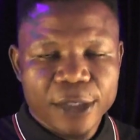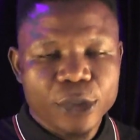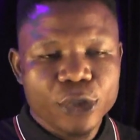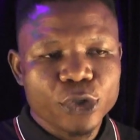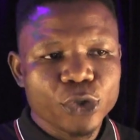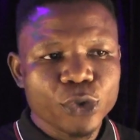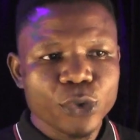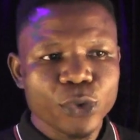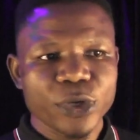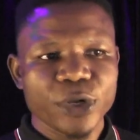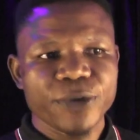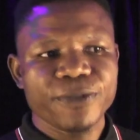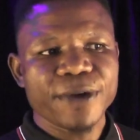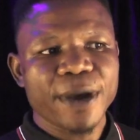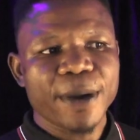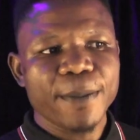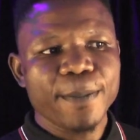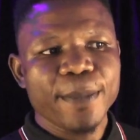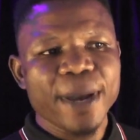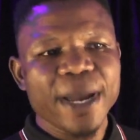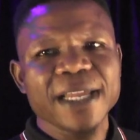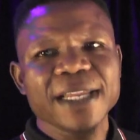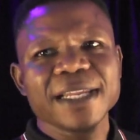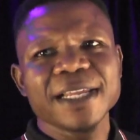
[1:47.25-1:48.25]
You know, if you are
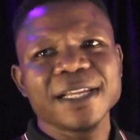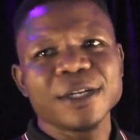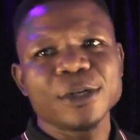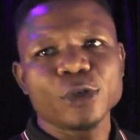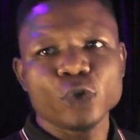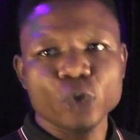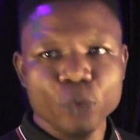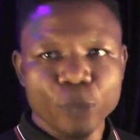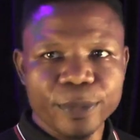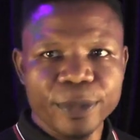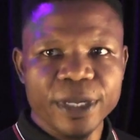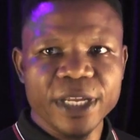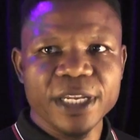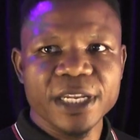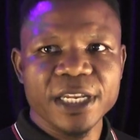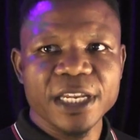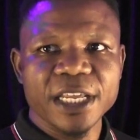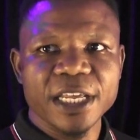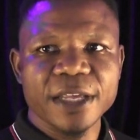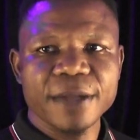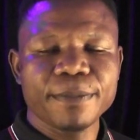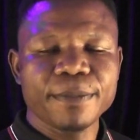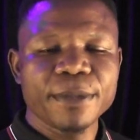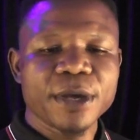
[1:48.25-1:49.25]
buying a domain
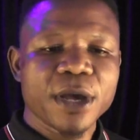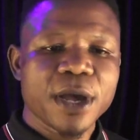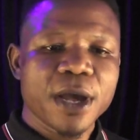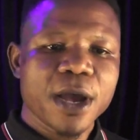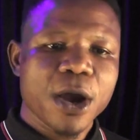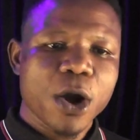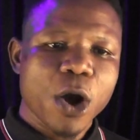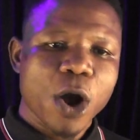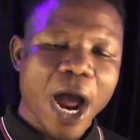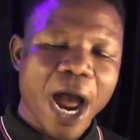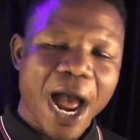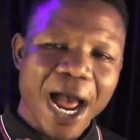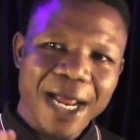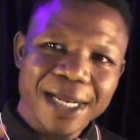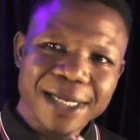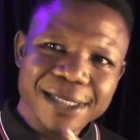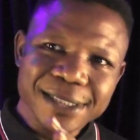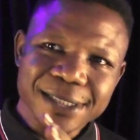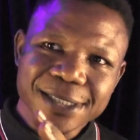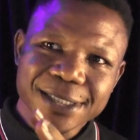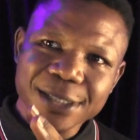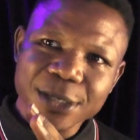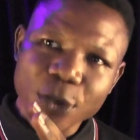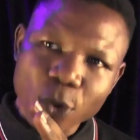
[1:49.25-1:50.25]
name
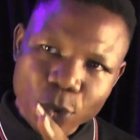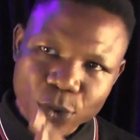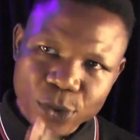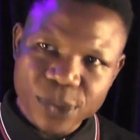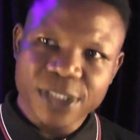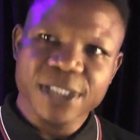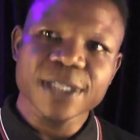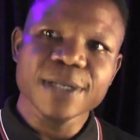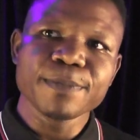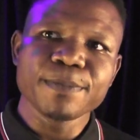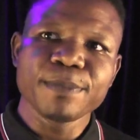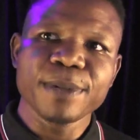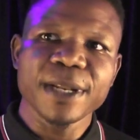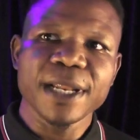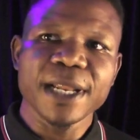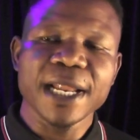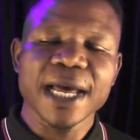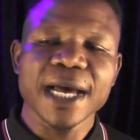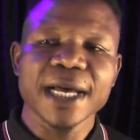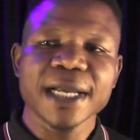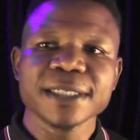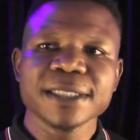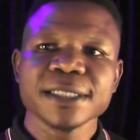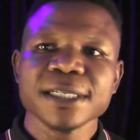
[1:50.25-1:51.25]
and hosting
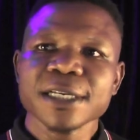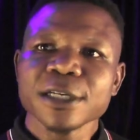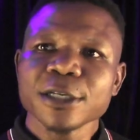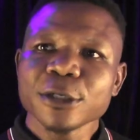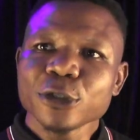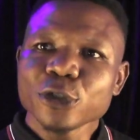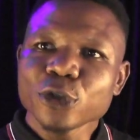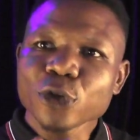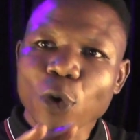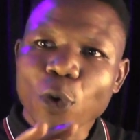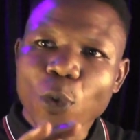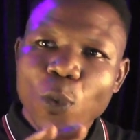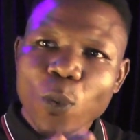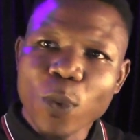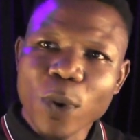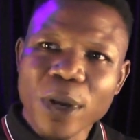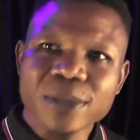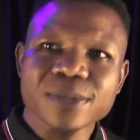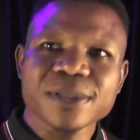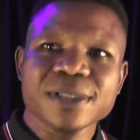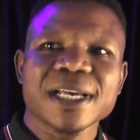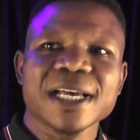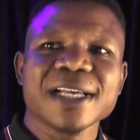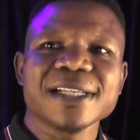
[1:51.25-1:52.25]
plan, your
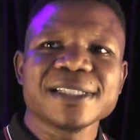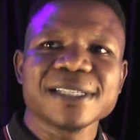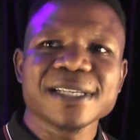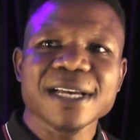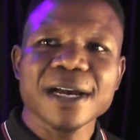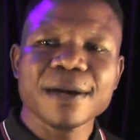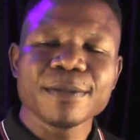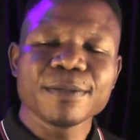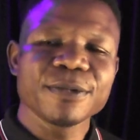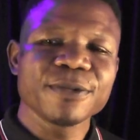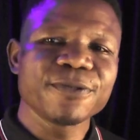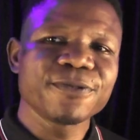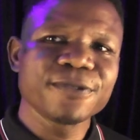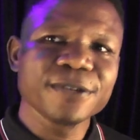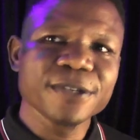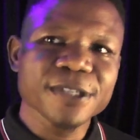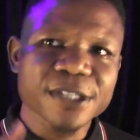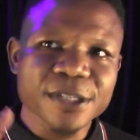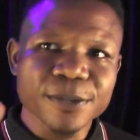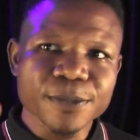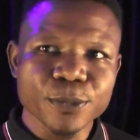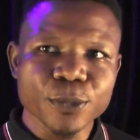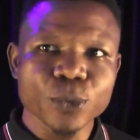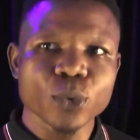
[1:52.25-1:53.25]
website can be
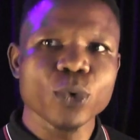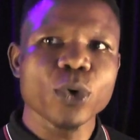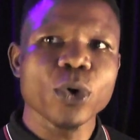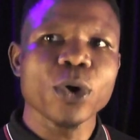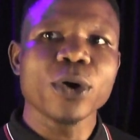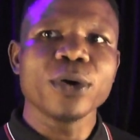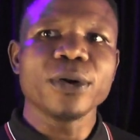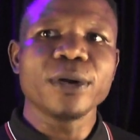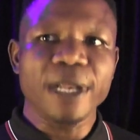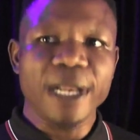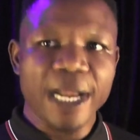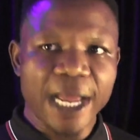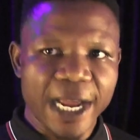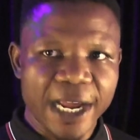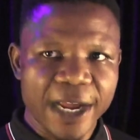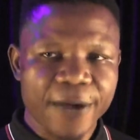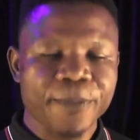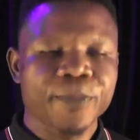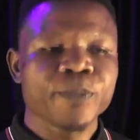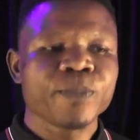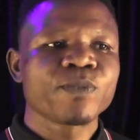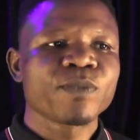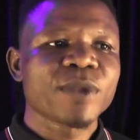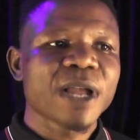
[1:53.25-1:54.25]
visible online,
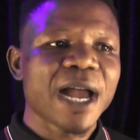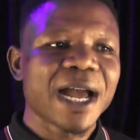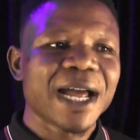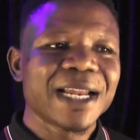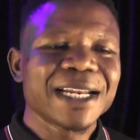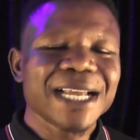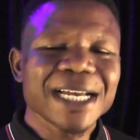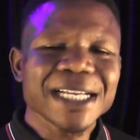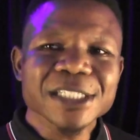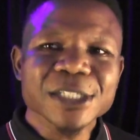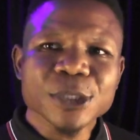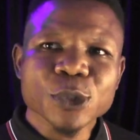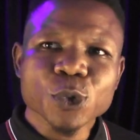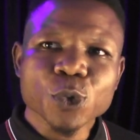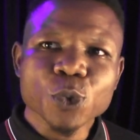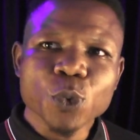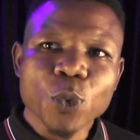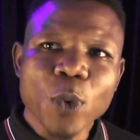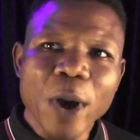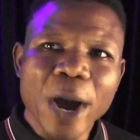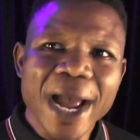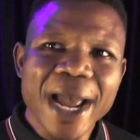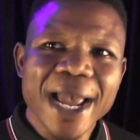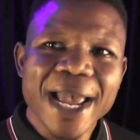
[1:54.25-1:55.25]
and that is
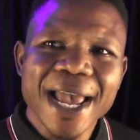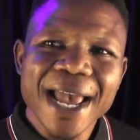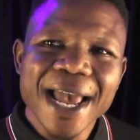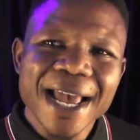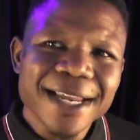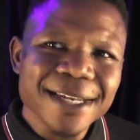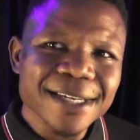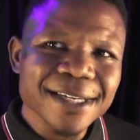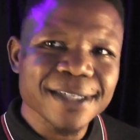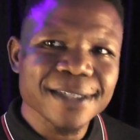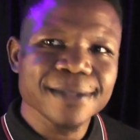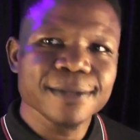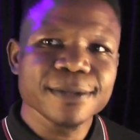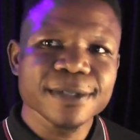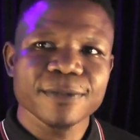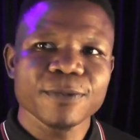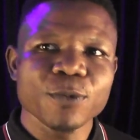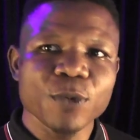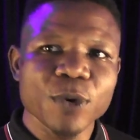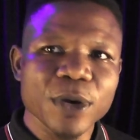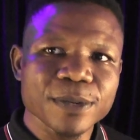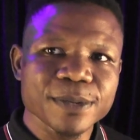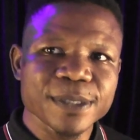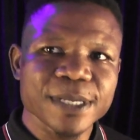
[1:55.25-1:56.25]
why any
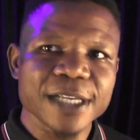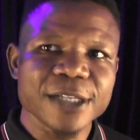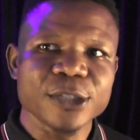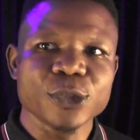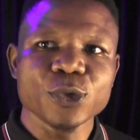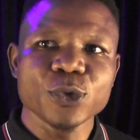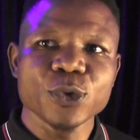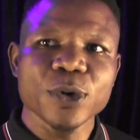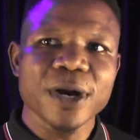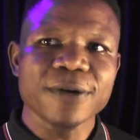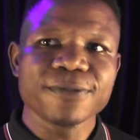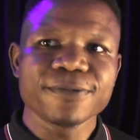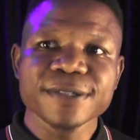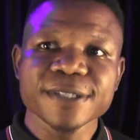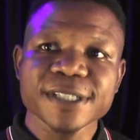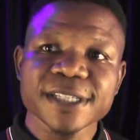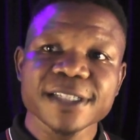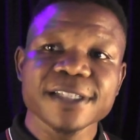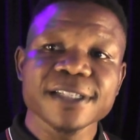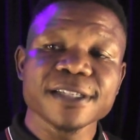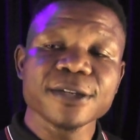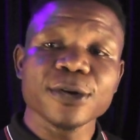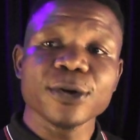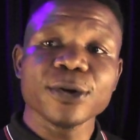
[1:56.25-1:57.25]
website you are
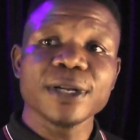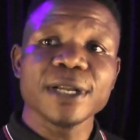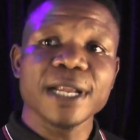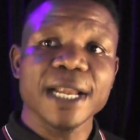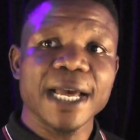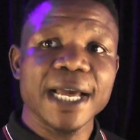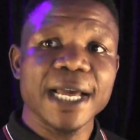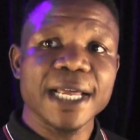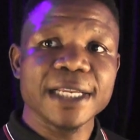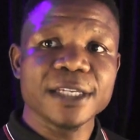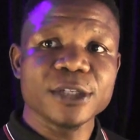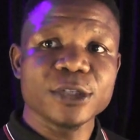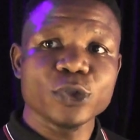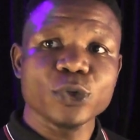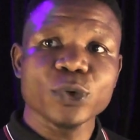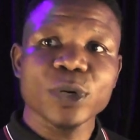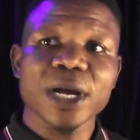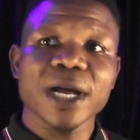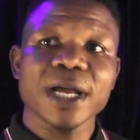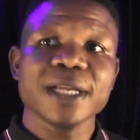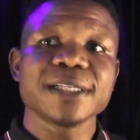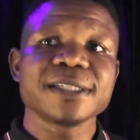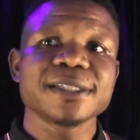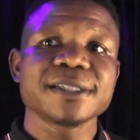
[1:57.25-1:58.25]
visiting online, you
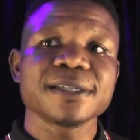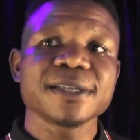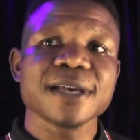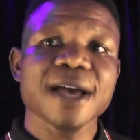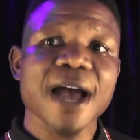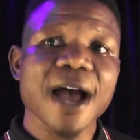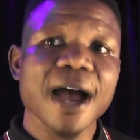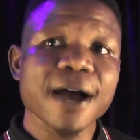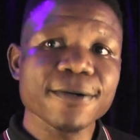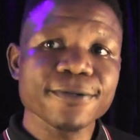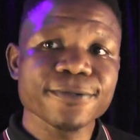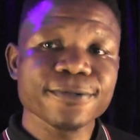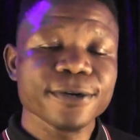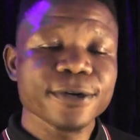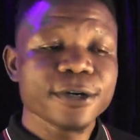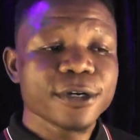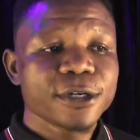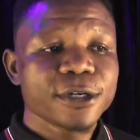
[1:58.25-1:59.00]
can have